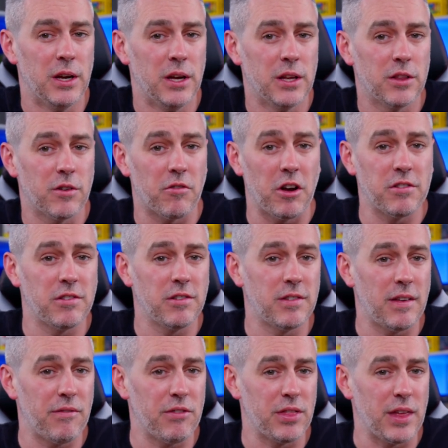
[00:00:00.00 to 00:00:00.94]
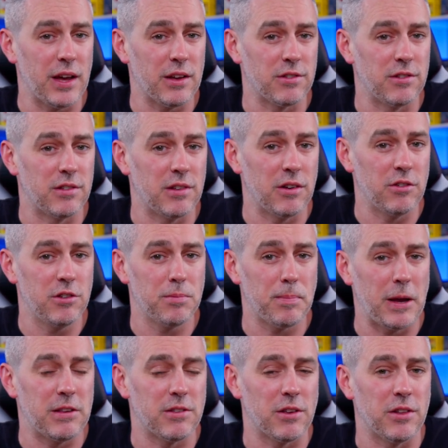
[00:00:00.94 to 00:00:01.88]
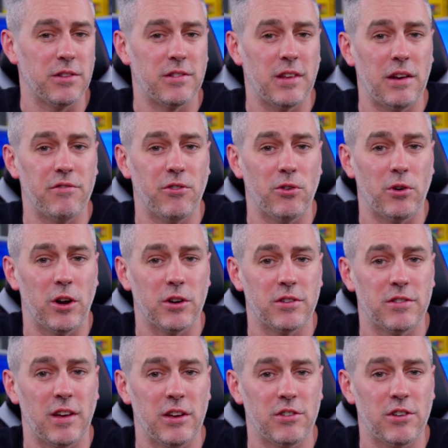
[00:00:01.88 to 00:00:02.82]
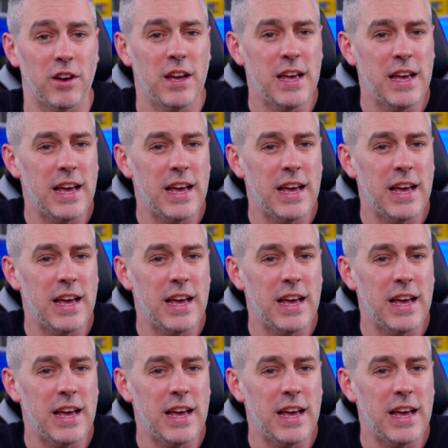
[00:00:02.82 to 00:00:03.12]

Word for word: The Ryzen 7000 series, based on the Zen 4 architecture,